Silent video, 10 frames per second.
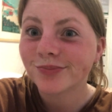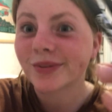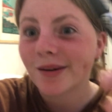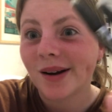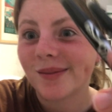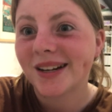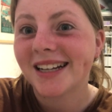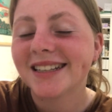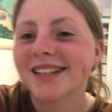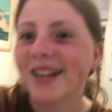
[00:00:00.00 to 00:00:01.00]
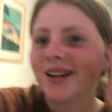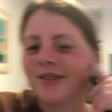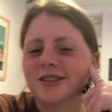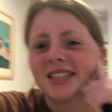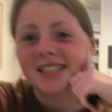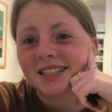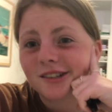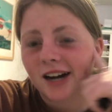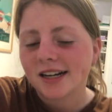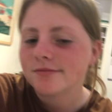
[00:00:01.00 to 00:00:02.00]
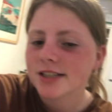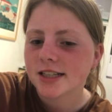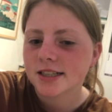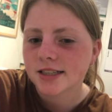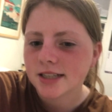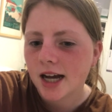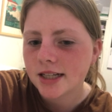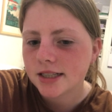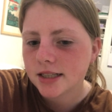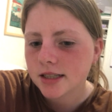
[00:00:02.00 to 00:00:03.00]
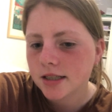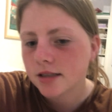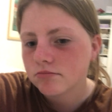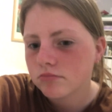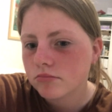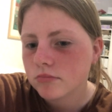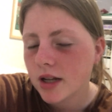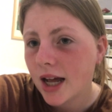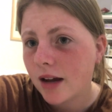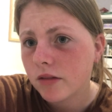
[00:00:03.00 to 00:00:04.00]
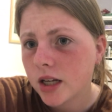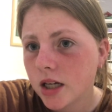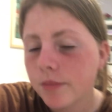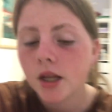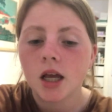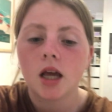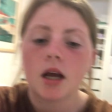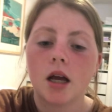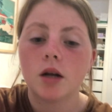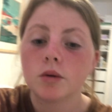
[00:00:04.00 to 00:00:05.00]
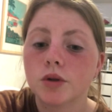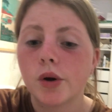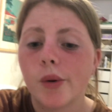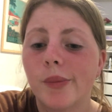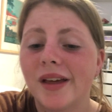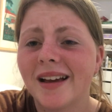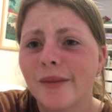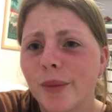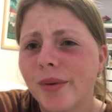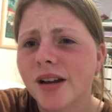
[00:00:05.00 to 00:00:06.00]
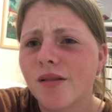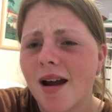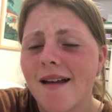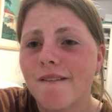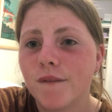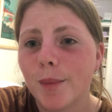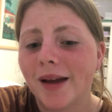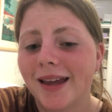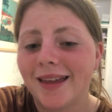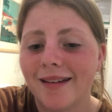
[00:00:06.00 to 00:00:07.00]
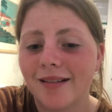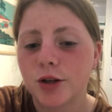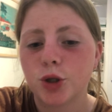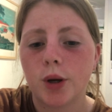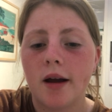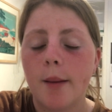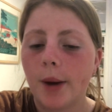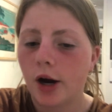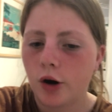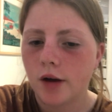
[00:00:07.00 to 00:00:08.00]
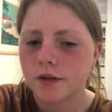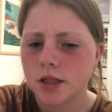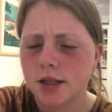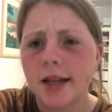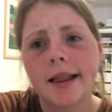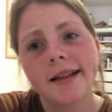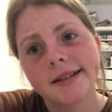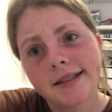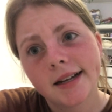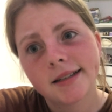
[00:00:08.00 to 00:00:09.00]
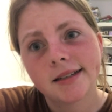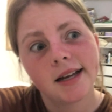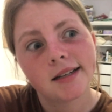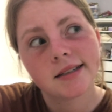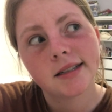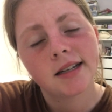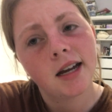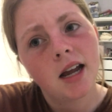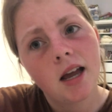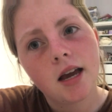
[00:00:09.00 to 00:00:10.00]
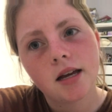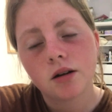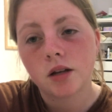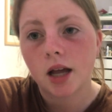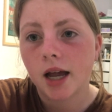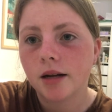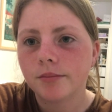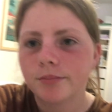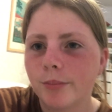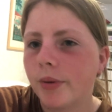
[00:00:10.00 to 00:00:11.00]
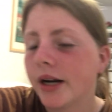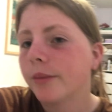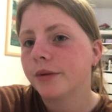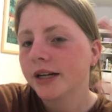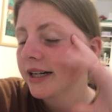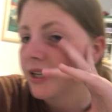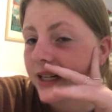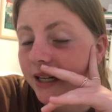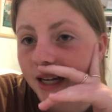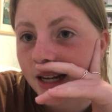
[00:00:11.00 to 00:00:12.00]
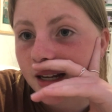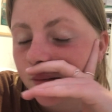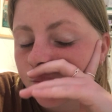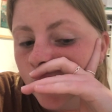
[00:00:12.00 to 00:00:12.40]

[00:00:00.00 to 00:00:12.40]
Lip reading: rub-out pens, which is great because I didn't have any, and also it will be great for my English paragraphs because I think the science test is online, but I'm really gonna need